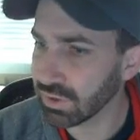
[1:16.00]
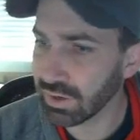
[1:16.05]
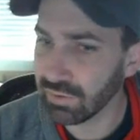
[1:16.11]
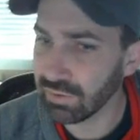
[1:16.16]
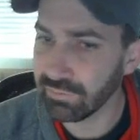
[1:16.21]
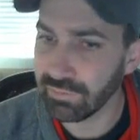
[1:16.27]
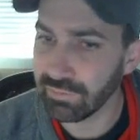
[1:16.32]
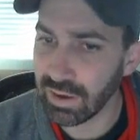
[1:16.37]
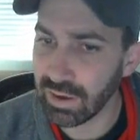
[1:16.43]
try
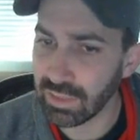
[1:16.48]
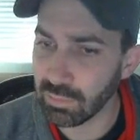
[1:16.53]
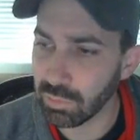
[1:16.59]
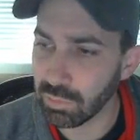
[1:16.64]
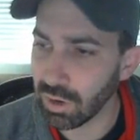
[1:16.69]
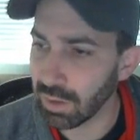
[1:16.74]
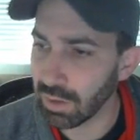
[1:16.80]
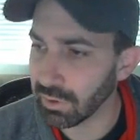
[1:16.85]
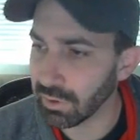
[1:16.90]
to find the
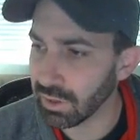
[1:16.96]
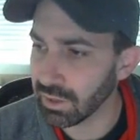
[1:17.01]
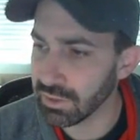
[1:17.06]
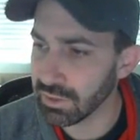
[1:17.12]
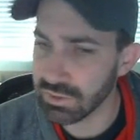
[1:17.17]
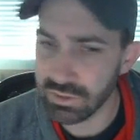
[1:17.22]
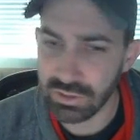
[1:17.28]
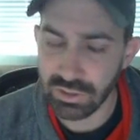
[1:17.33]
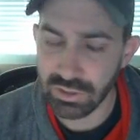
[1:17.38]

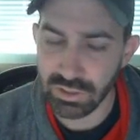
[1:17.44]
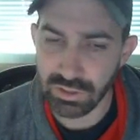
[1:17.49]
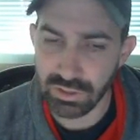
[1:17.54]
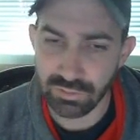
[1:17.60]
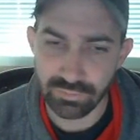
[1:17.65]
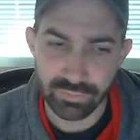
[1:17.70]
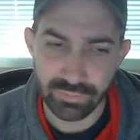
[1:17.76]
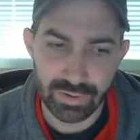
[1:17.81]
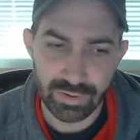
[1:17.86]
propagation,
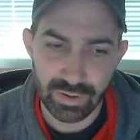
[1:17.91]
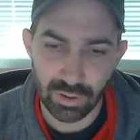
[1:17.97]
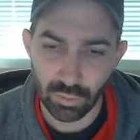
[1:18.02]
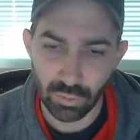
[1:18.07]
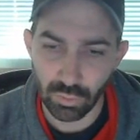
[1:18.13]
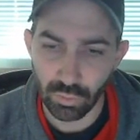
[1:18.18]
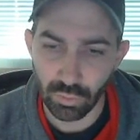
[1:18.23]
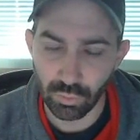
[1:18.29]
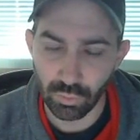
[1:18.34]
find
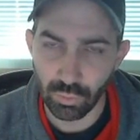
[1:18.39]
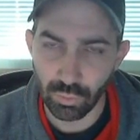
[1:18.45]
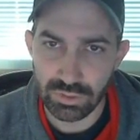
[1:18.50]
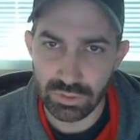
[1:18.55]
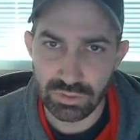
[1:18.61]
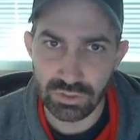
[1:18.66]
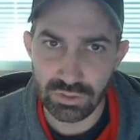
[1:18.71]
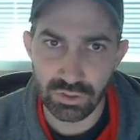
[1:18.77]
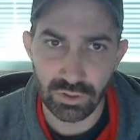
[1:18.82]
out
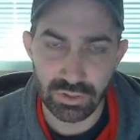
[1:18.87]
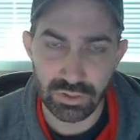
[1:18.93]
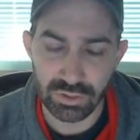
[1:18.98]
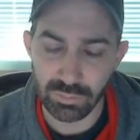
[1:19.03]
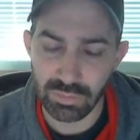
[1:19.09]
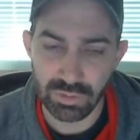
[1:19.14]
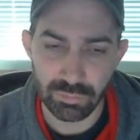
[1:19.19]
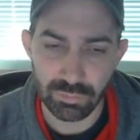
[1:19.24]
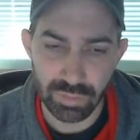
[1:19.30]
what's going
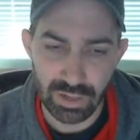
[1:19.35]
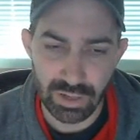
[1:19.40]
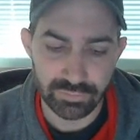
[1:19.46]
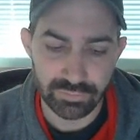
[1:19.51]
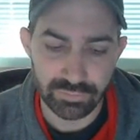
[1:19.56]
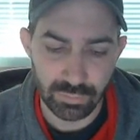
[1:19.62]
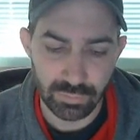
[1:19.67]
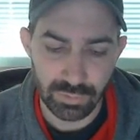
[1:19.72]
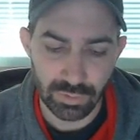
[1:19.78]
to be
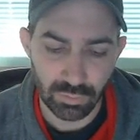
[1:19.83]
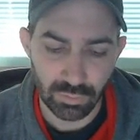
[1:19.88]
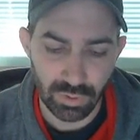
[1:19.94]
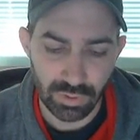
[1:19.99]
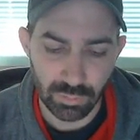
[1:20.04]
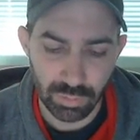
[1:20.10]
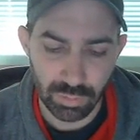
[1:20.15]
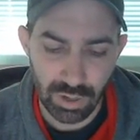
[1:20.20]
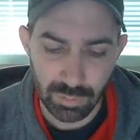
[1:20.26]
best for me,
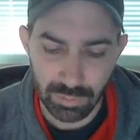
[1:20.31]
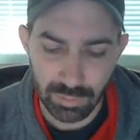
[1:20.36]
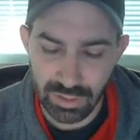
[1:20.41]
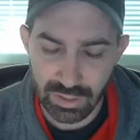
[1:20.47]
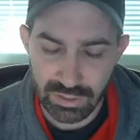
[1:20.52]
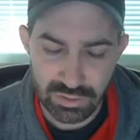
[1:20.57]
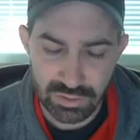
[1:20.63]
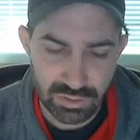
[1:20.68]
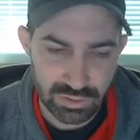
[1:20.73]
what the
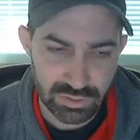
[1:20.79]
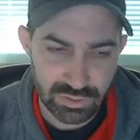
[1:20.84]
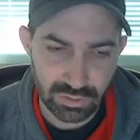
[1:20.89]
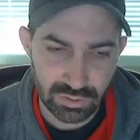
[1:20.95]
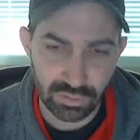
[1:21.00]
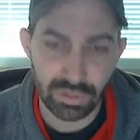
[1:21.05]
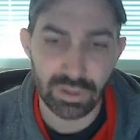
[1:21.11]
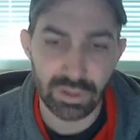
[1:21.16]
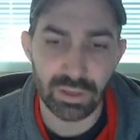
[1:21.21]
propagation is
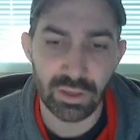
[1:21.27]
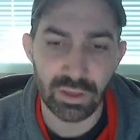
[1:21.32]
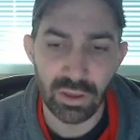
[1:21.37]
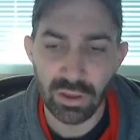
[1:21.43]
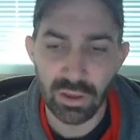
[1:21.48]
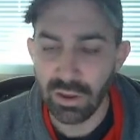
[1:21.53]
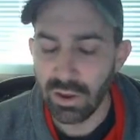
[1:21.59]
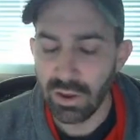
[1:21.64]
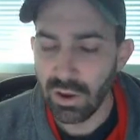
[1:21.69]
doing.
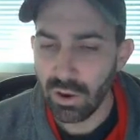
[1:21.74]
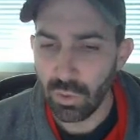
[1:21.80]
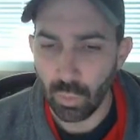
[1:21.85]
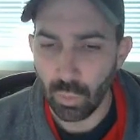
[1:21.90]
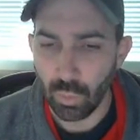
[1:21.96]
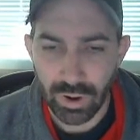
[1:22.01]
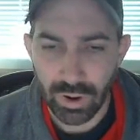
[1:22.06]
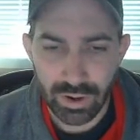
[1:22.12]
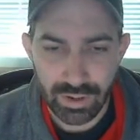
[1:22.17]

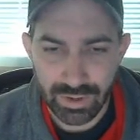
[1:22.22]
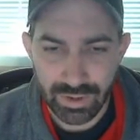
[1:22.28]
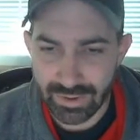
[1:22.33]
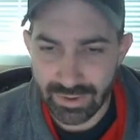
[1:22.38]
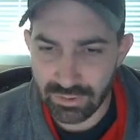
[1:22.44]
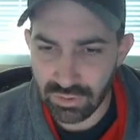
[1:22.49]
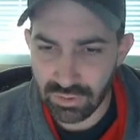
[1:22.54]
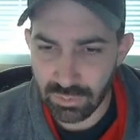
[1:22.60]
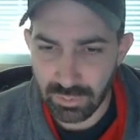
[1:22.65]
Where can I
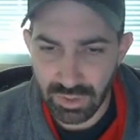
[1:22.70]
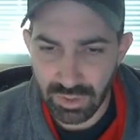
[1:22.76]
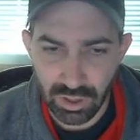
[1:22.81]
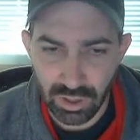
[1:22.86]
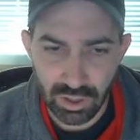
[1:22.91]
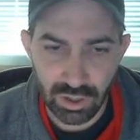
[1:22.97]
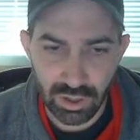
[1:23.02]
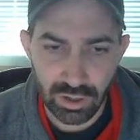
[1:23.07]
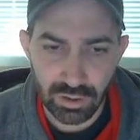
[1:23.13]
actually be
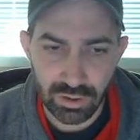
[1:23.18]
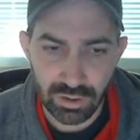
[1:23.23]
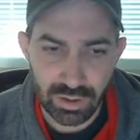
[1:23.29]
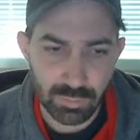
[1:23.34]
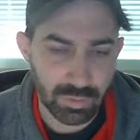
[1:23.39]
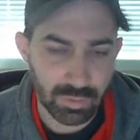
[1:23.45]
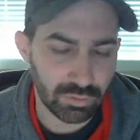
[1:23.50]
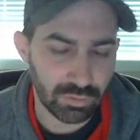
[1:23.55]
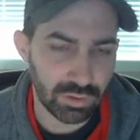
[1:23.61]
heard?
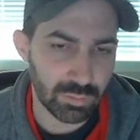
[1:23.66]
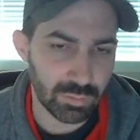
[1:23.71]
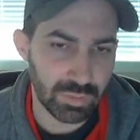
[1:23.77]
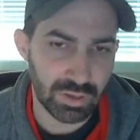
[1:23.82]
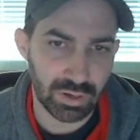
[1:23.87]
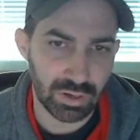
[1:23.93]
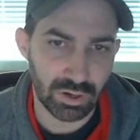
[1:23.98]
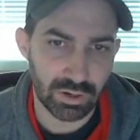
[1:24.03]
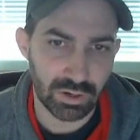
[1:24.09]
Am I only
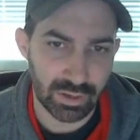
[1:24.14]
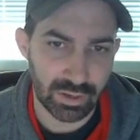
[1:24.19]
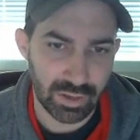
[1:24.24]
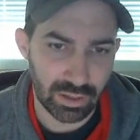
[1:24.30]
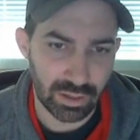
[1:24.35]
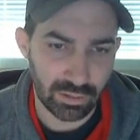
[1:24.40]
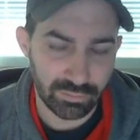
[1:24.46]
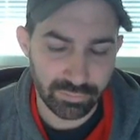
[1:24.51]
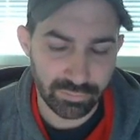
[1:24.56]
being heard in
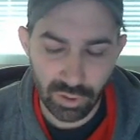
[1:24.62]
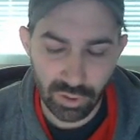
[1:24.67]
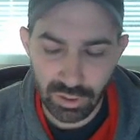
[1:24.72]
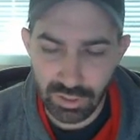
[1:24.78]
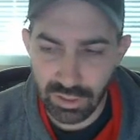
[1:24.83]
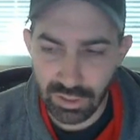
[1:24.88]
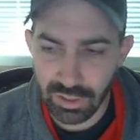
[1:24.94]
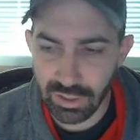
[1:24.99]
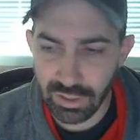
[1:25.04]

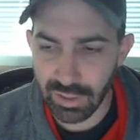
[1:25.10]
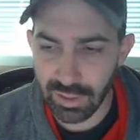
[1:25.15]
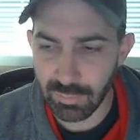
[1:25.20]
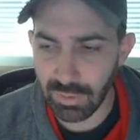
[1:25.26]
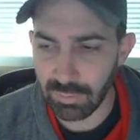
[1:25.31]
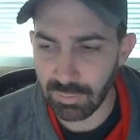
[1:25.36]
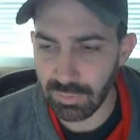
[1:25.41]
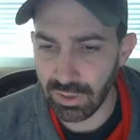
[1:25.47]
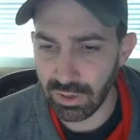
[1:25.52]
California?
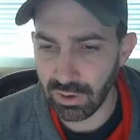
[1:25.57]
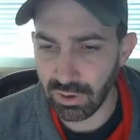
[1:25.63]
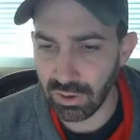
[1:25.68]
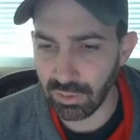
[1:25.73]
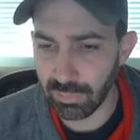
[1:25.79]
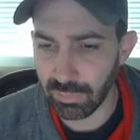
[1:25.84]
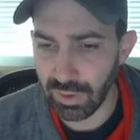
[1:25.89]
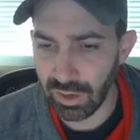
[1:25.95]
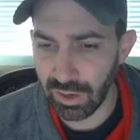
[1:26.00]
Am I being
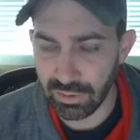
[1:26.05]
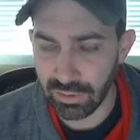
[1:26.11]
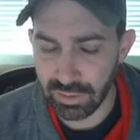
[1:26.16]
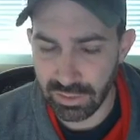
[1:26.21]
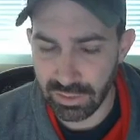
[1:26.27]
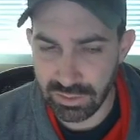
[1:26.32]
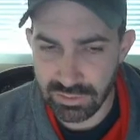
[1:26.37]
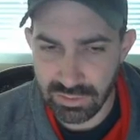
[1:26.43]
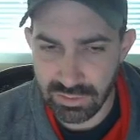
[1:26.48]
heard back on
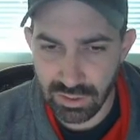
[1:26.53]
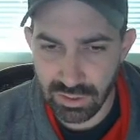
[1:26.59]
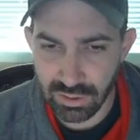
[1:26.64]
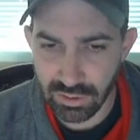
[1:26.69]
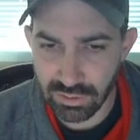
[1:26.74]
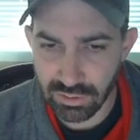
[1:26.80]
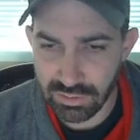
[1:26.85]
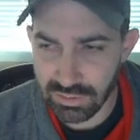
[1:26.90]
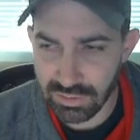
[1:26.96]
the East
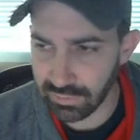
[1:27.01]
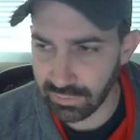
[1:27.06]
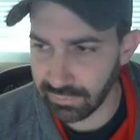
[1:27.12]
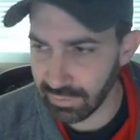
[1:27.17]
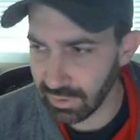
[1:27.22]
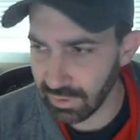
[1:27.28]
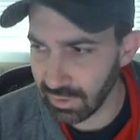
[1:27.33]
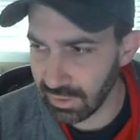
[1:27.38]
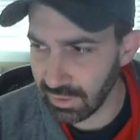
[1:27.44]
Coast?
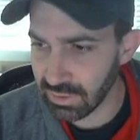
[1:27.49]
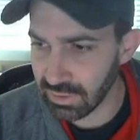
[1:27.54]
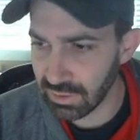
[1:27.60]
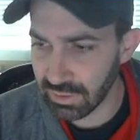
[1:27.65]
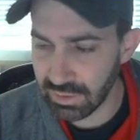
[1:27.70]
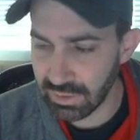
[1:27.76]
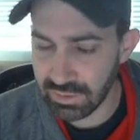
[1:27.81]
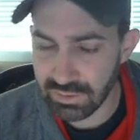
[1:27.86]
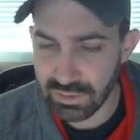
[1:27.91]
If it is
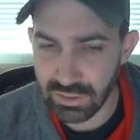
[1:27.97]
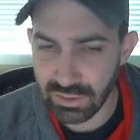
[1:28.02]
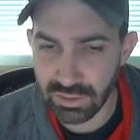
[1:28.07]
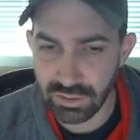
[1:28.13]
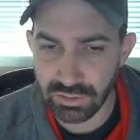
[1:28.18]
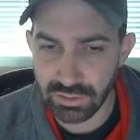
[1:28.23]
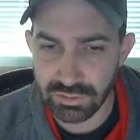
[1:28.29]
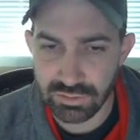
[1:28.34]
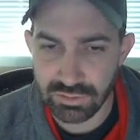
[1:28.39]
on the East
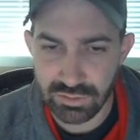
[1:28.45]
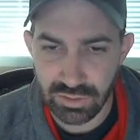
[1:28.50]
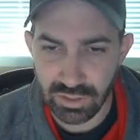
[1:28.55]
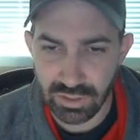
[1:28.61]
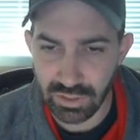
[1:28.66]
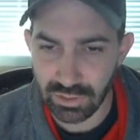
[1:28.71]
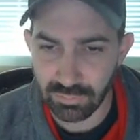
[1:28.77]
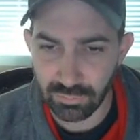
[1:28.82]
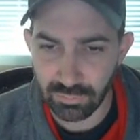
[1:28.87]
Coast,
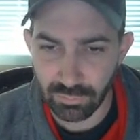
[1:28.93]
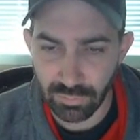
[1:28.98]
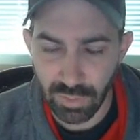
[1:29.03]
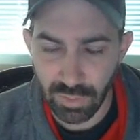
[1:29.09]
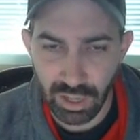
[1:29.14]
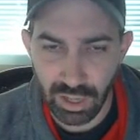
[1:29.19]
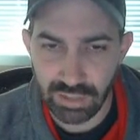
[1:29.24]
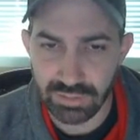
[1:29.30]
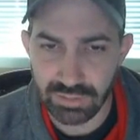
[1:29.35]
then
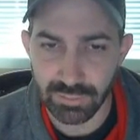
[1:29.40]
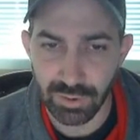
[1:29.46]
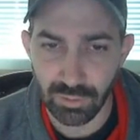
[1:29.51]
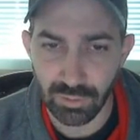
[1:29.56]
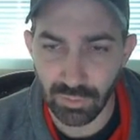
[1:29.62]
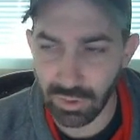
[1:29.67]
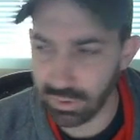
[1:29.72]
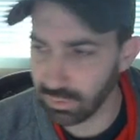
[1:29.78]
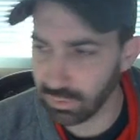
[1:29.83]
awesome, I
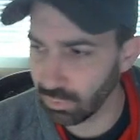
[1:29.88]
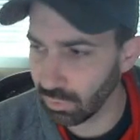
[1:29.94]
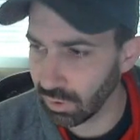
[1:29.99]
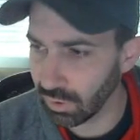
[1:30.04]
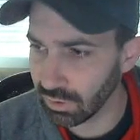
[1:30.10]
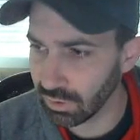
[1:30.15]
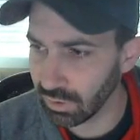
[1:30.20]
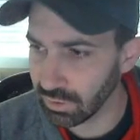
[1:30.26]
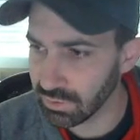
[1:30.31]
want to
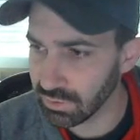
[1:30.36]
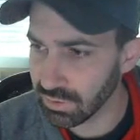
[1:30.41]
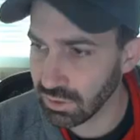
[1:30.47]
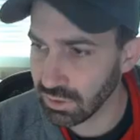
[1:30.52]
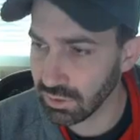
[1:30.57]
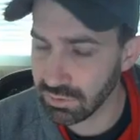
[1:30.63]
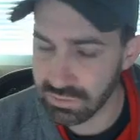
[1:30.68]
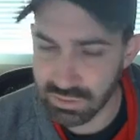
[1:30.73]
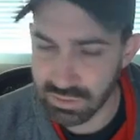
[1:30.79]
work East
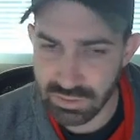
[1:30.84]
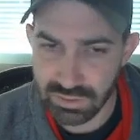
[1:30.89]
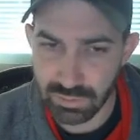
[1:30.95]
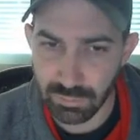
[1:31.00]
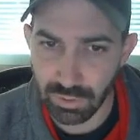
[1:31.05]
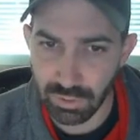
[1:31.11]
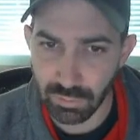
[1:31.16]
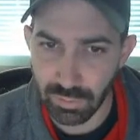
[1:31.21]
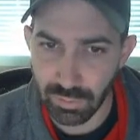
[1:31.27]
Coast because
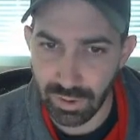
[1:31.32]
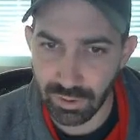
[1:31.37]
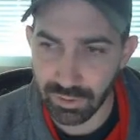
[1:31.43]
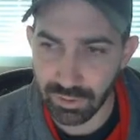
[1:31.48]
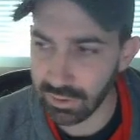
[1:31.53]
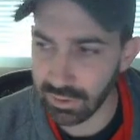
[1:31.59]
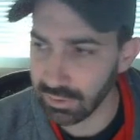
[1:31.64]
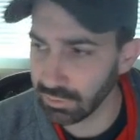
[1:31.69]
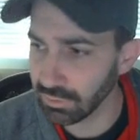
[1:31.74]
I'm all the way out
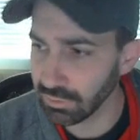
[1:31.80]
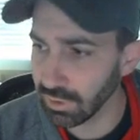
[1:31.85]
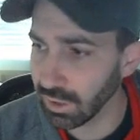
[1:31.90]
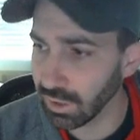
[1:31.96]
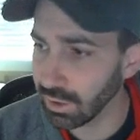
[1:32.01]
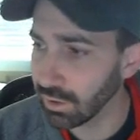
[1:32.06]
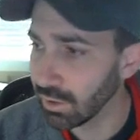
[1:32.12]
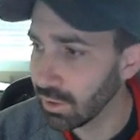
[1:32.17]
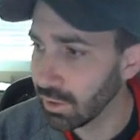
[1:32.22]
here in Utah.